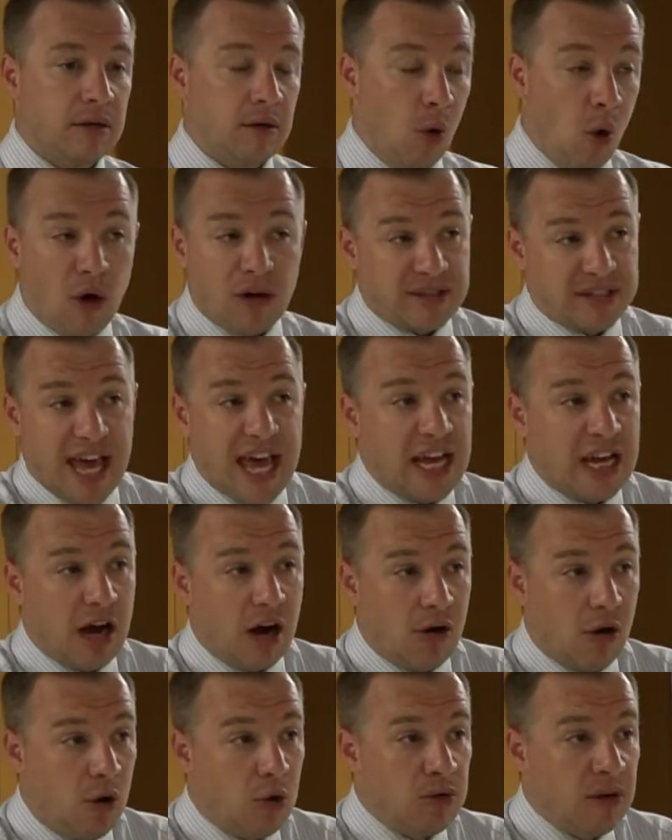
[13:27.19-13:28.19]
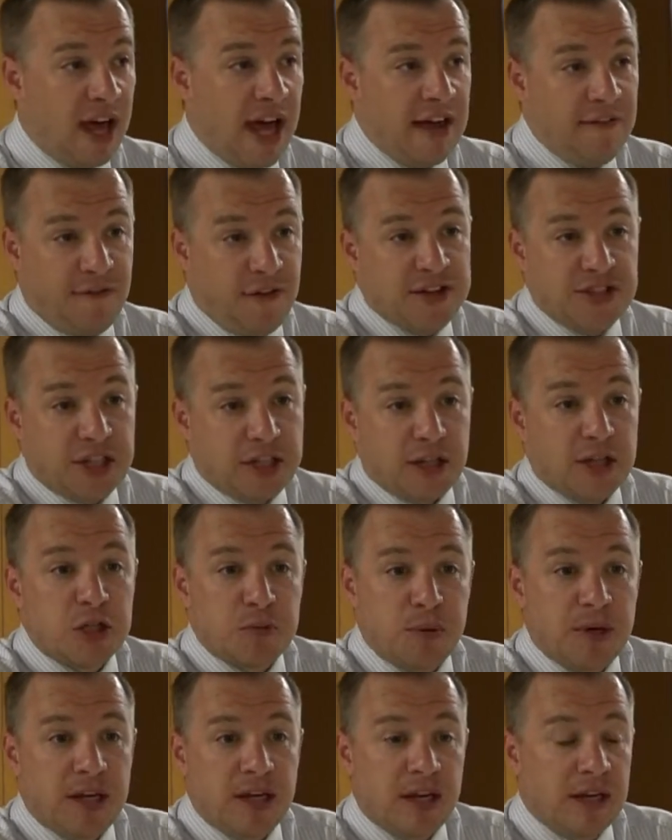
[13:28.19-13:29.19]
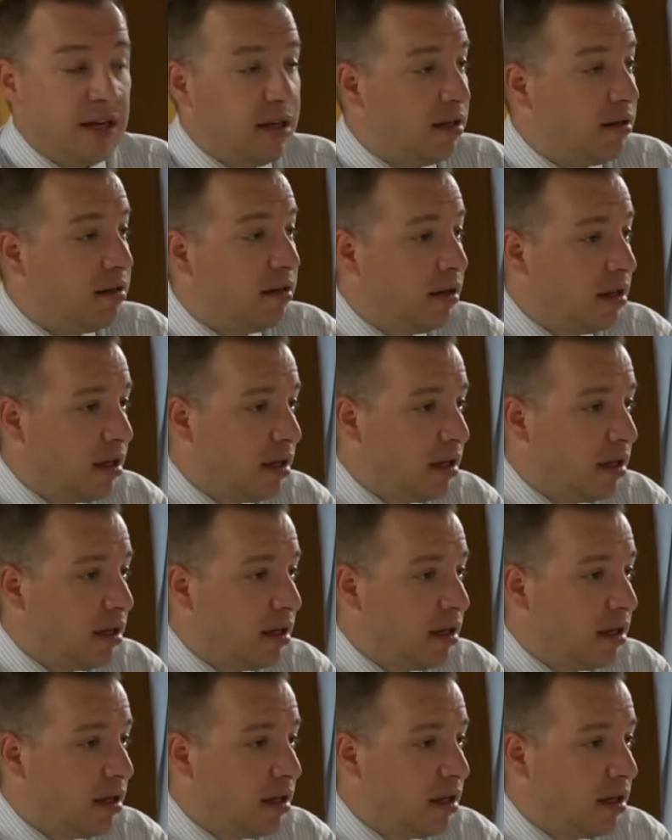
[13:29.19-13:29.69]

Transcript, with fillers: or take our own life, physically speaking, and